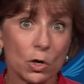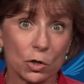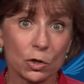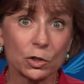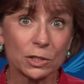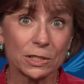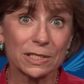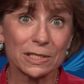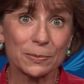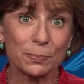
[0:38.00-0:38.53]

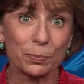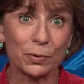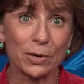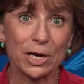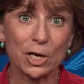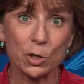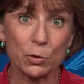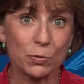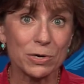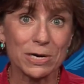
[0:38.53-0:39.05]
Nurses
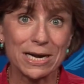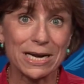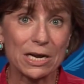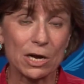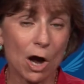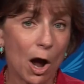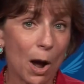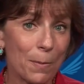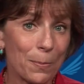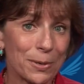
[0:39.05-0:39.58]
bring unique
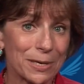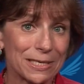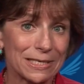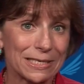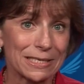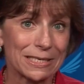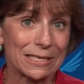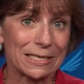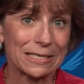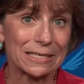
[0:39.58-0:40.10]

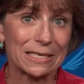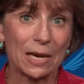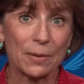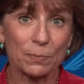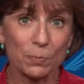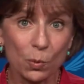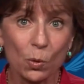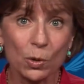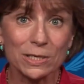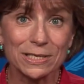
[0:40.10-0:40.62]
competencies
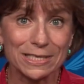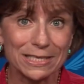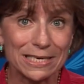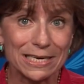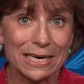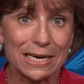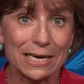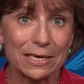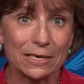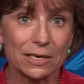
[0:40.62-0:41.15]
that boards
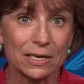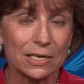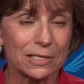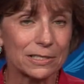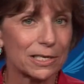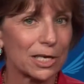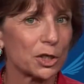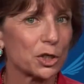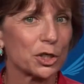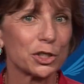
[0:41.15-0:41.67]
need,
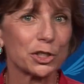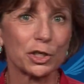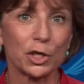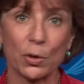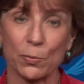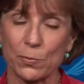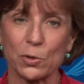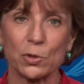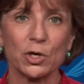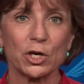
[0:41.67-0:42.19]
such as
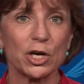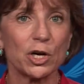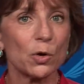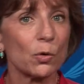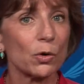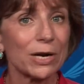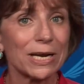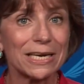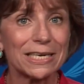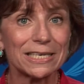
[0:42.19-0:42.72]
community
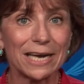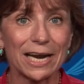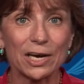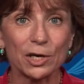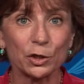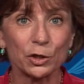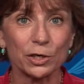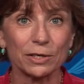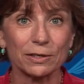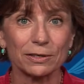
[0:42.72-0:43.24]

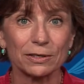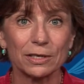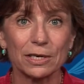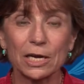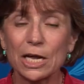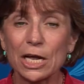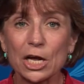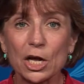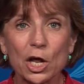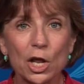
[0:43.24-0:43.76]
orientation,
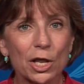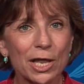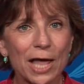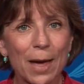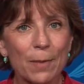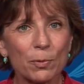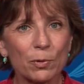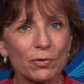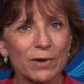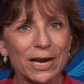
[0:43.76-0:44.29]

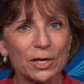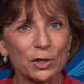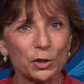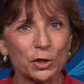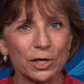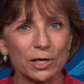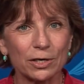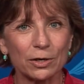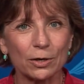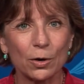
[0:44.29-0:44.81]

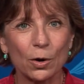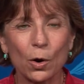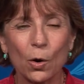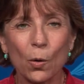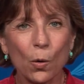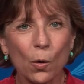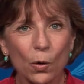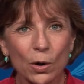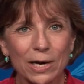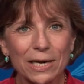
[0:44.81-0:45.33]
collaboration,
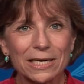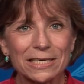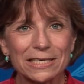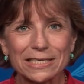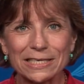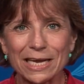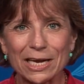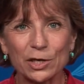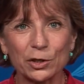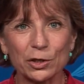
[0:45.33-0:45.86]

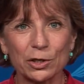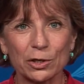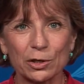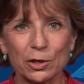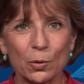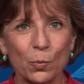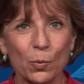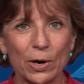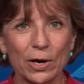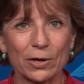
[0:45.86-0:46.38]
organizational
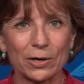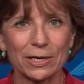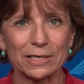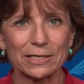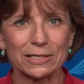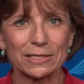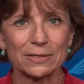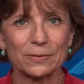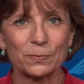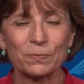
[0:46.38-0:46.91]

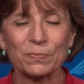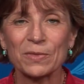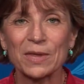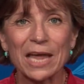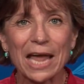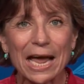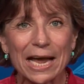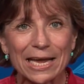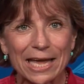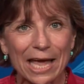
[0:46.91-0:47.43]
awareness,
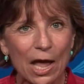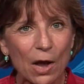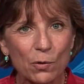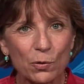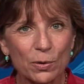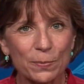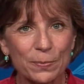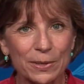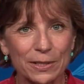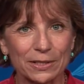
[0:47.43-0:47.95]

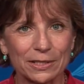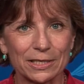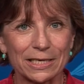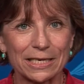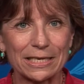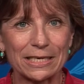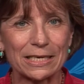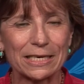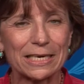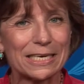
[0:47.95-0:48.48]

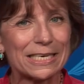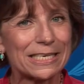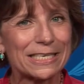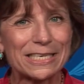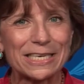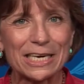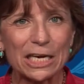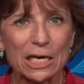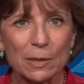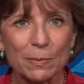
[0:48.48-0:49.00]
accountability,
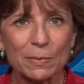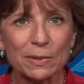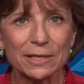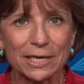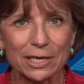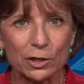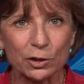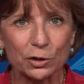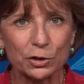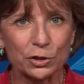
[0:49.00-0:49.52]
team
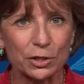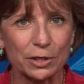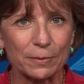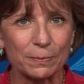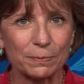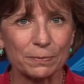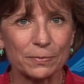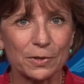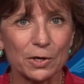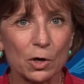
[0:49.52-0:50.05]
leadership,
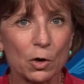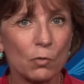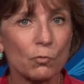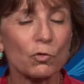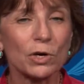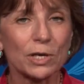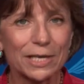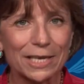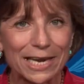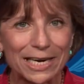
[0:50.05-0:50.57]

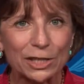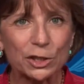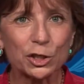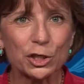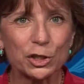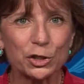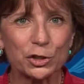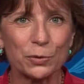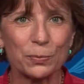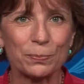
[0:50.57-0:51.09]

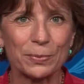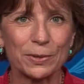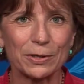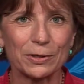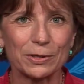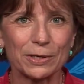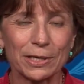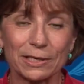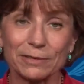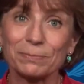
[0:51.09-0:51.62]
relationship
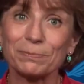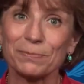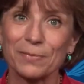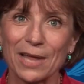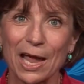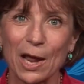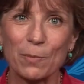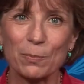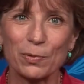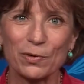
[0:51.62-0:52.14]
building,
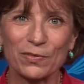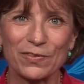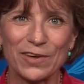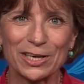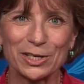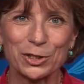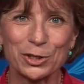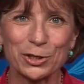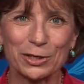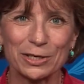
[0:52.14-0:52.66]
and
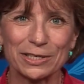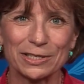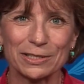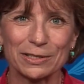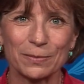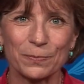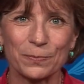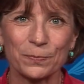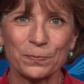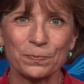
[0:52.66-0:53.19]

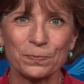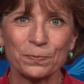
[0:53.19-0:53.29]
professionalism.